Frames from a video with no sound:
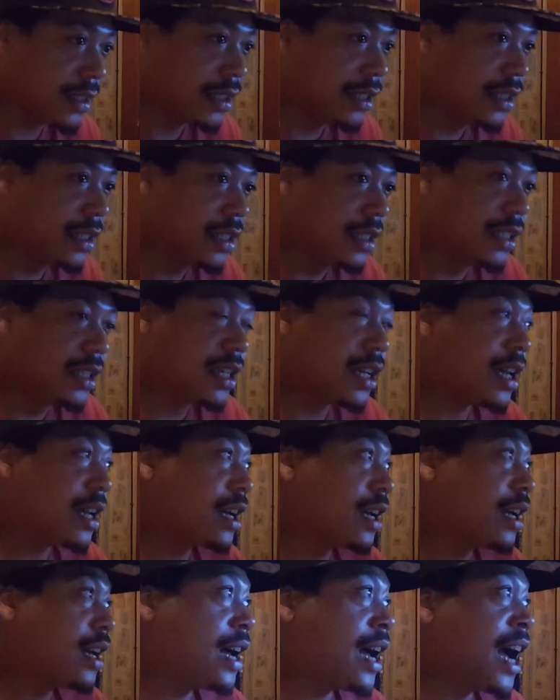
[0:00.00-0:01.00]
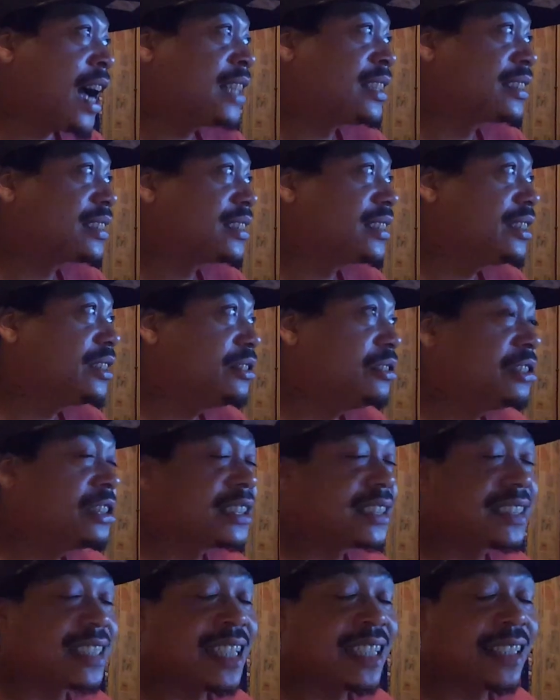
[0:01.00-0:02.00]
They uh, honestly, you
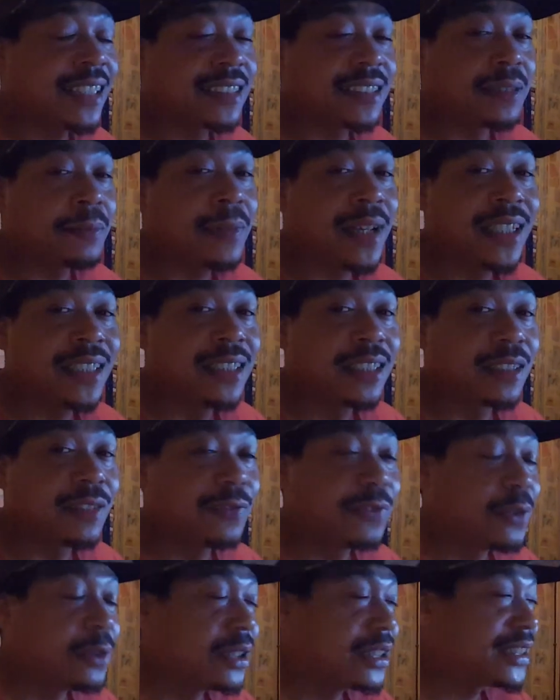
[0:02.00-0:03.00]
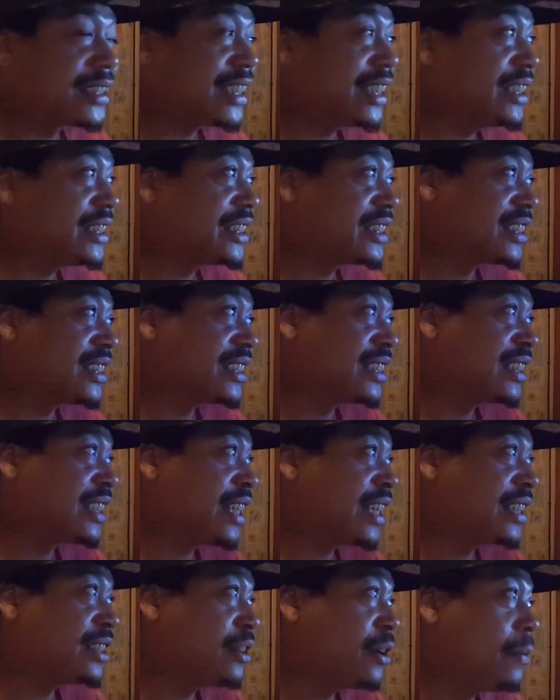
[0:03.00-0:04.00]
just sound like somebody looking for attention.
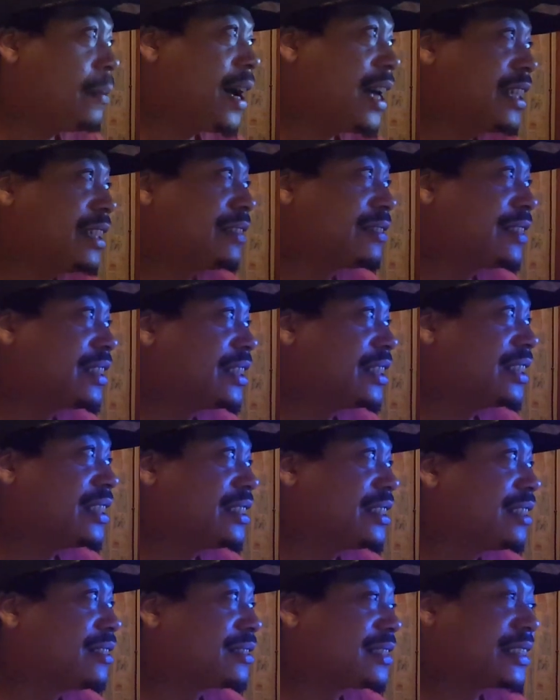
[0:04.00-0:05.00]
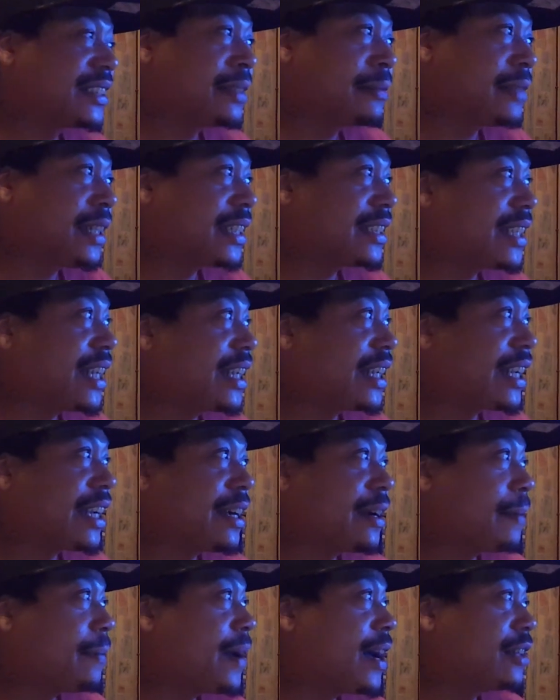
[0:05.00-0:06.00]
Like nobody really don't seem like they
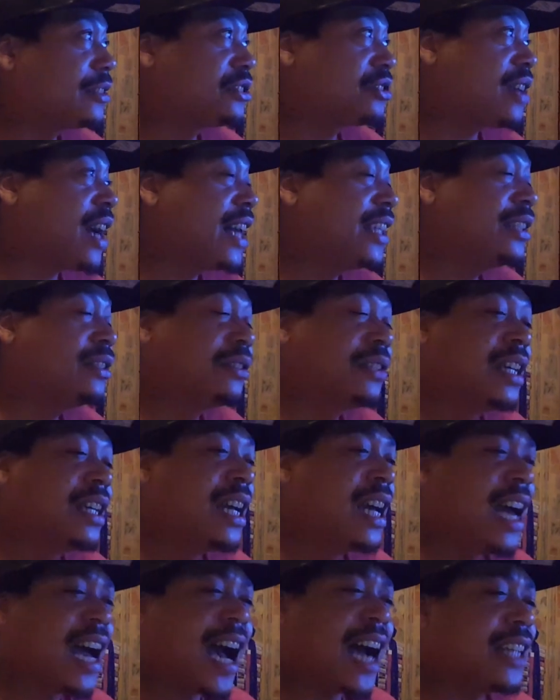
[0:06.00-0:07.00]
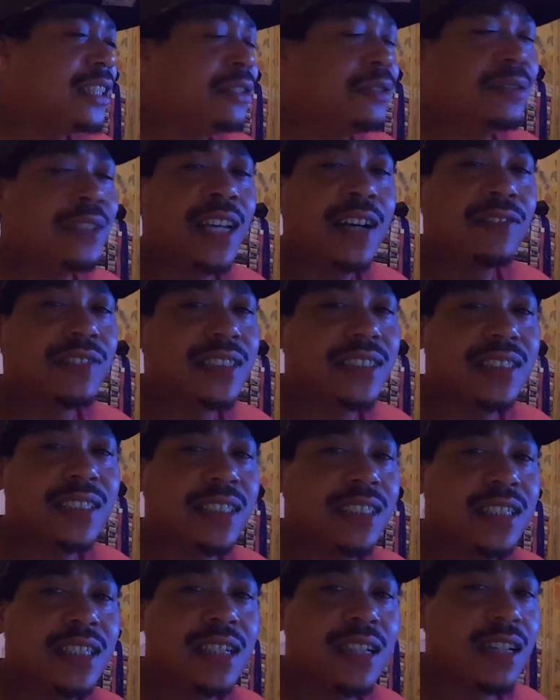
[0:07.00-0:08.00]
care about you. I don't, I don't never
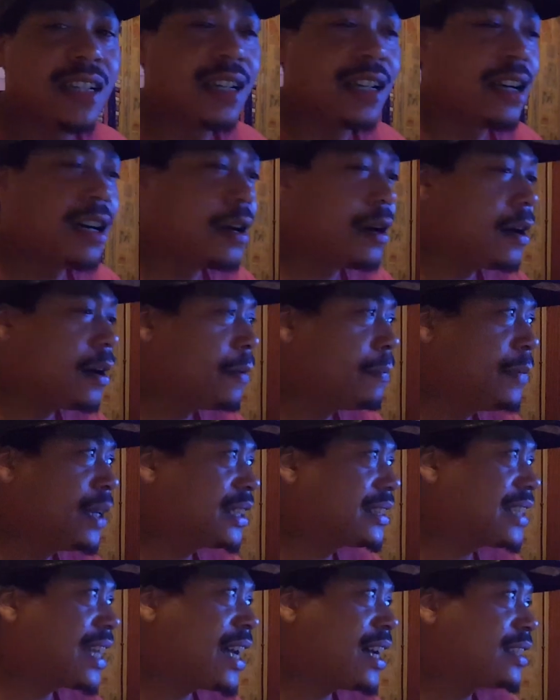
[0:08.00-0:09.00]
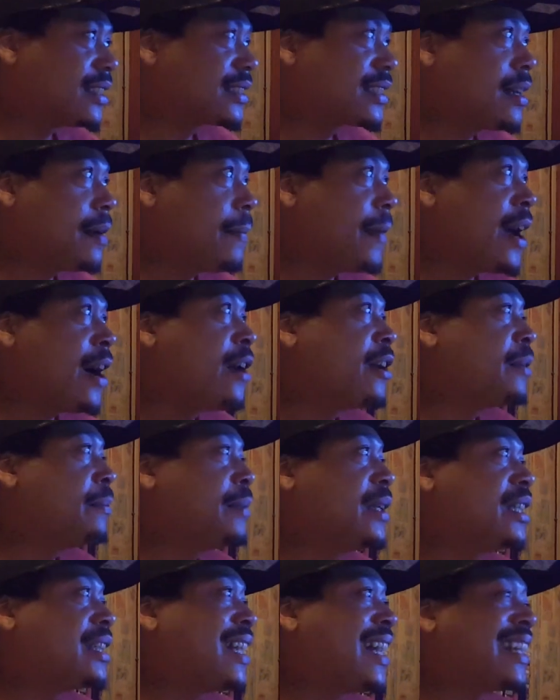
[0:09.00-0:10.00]
see uh Mixed come out and
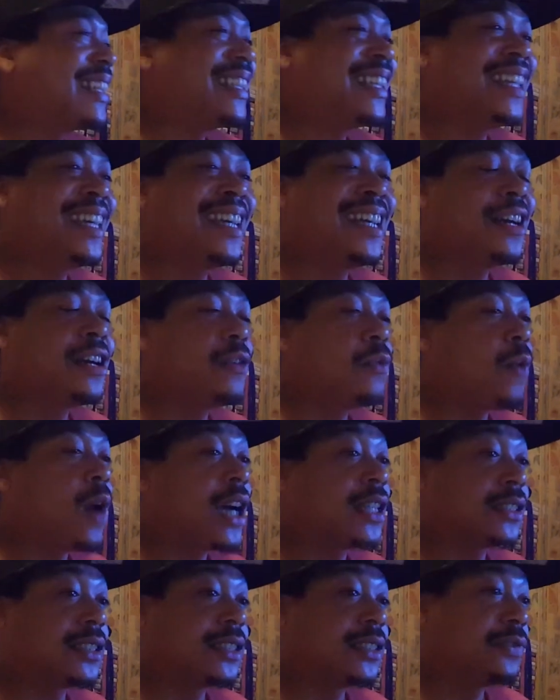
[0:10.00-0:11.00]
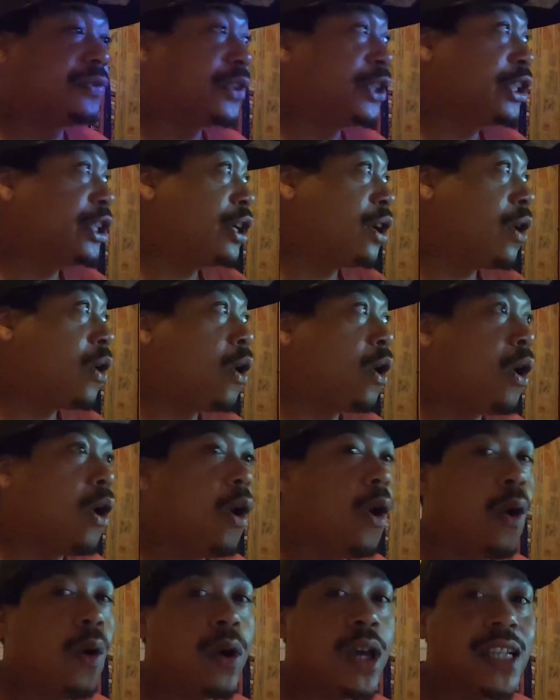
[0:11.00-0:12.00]
be like, yeah, watch this video or
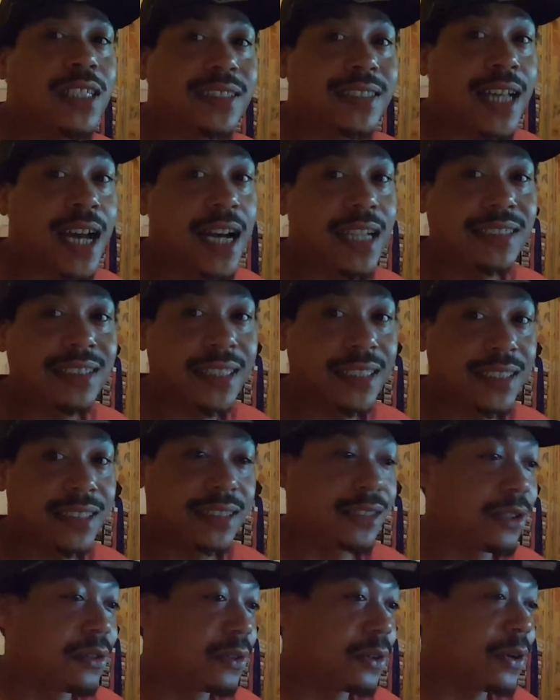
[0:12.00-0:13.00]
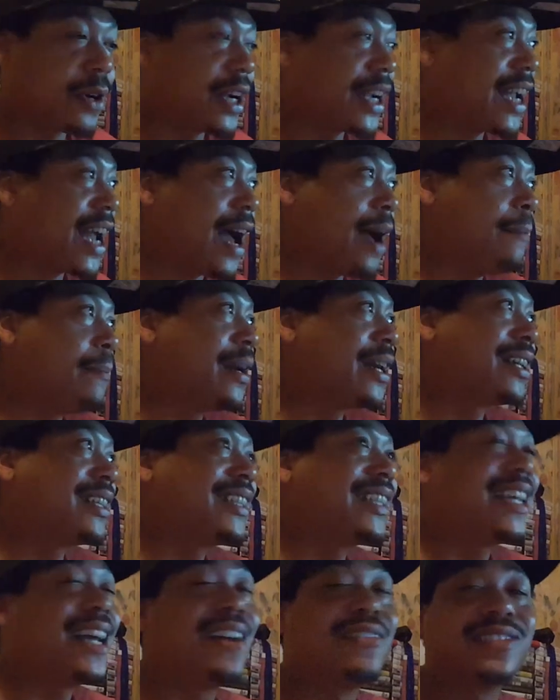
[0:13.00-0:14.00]
oh, his content is so great. I
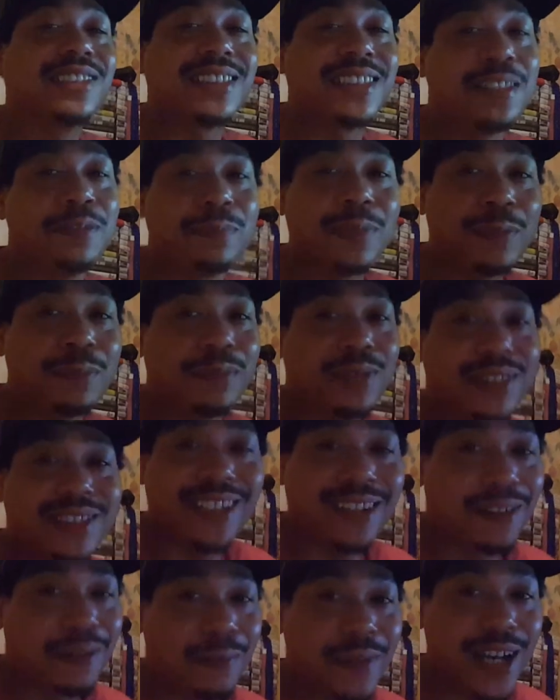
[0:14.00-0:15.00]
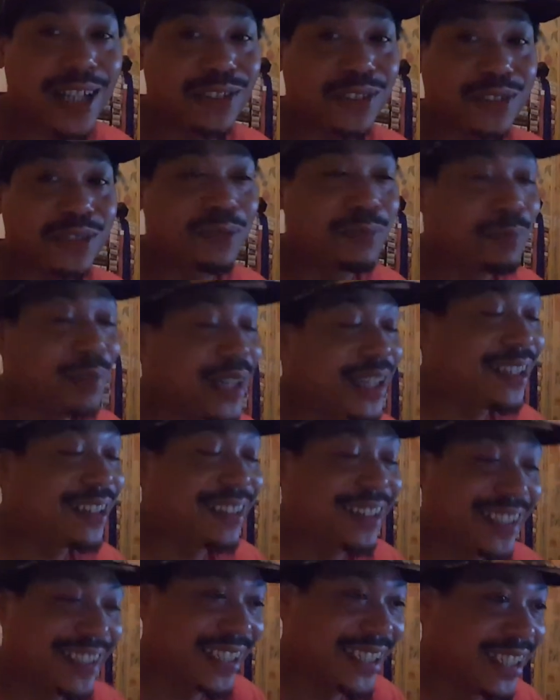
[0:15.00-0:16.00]
barely ever see people talk about you.
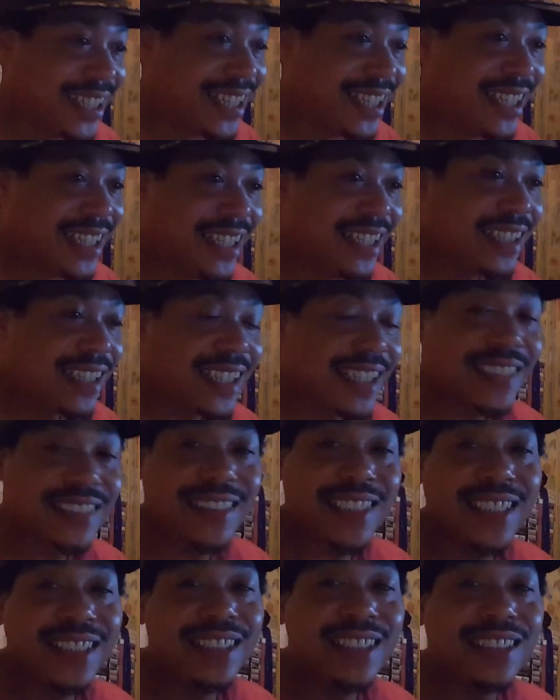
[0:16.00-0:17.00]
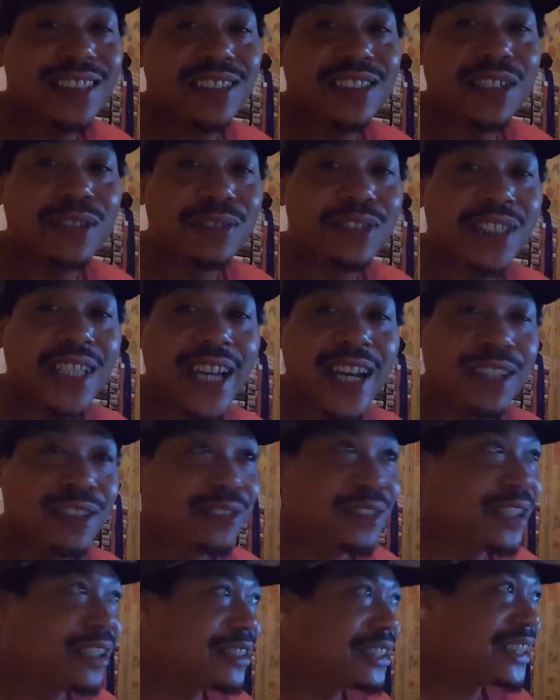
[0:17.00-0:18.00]
Period. Like I said, look at your
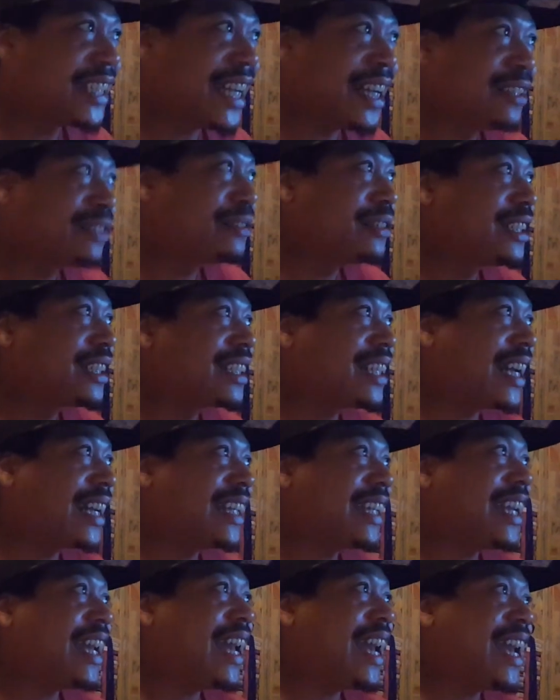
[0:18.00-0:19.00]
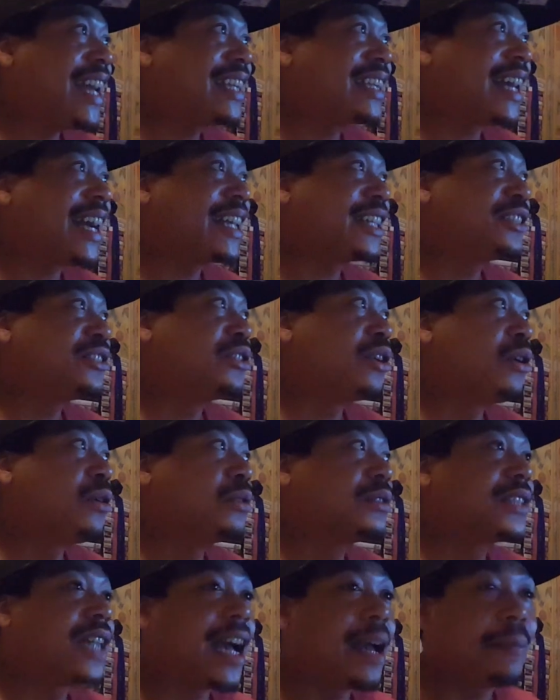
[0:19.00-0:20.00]
channel. Your channel looked like it had like
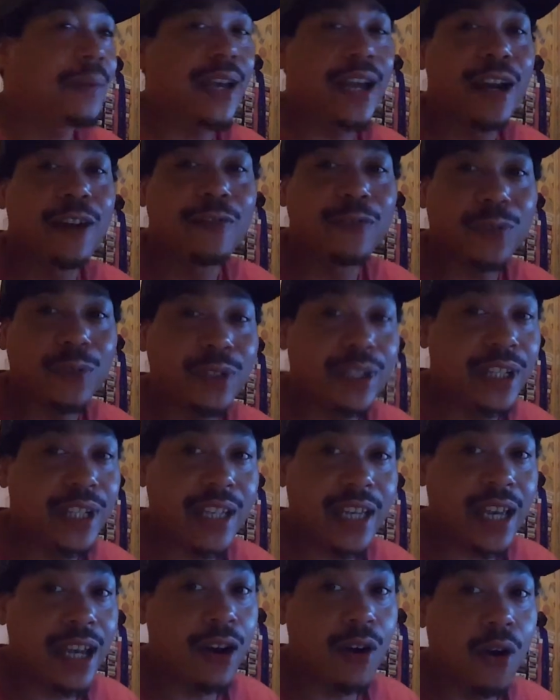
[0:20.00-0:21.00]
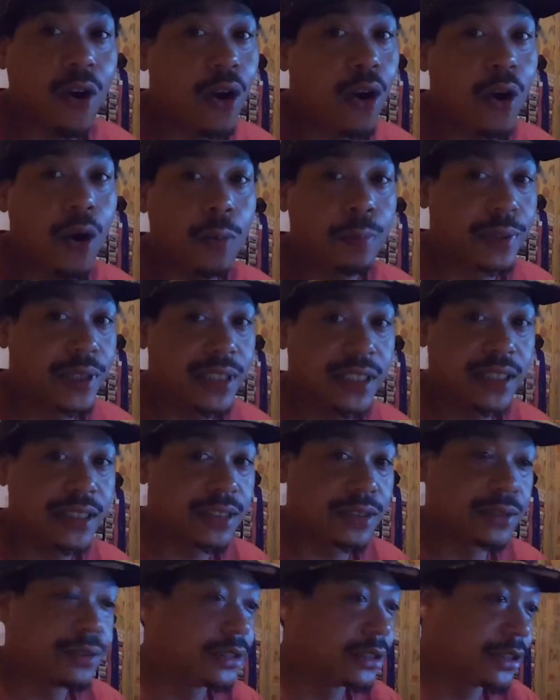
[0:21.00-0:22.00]
no type of effort at all put
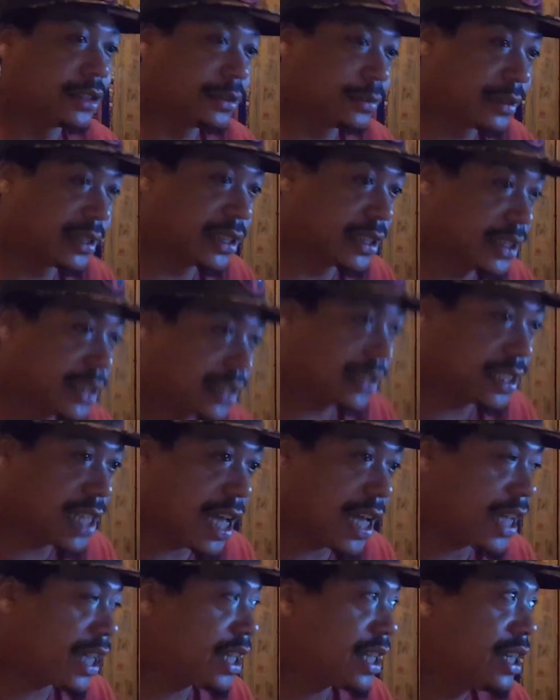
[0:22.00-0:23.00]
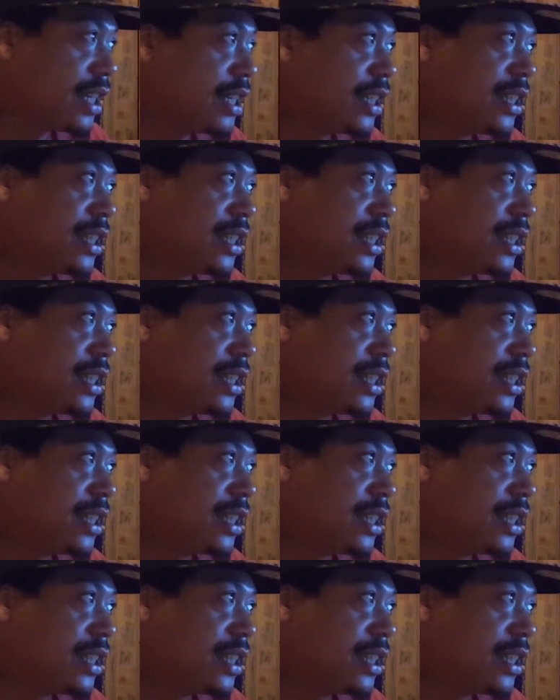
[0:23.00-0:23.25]
into it. Really, like.